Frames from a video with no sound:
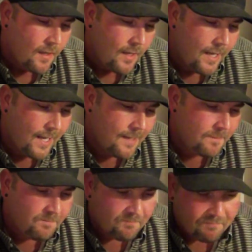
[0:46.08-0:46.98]

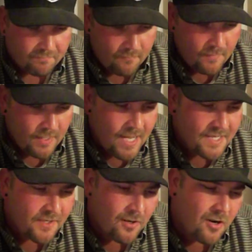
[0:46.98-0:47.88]
And
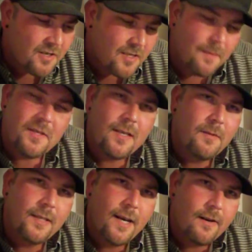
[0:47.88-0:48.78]
yes, there are some
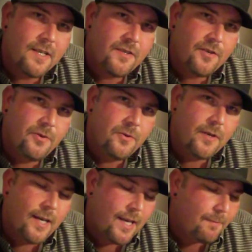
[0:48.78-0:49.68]
similarities to
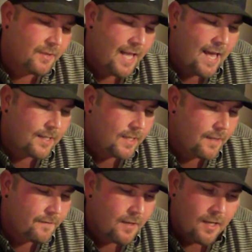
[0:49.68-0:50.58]
a black
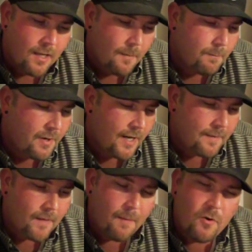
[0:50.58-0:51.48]
leaf,
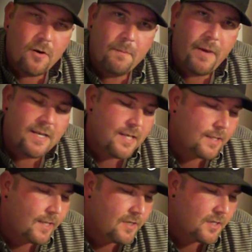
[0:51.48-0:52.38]
but I'm going to
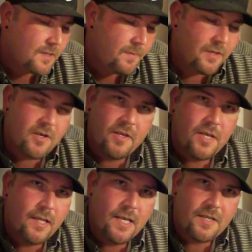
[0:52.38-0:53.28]
basically just be
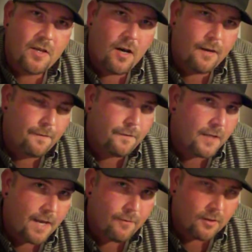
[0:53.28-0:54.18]
judging this on
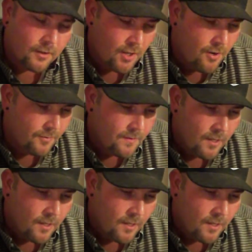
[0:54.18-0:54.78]
flavor alone.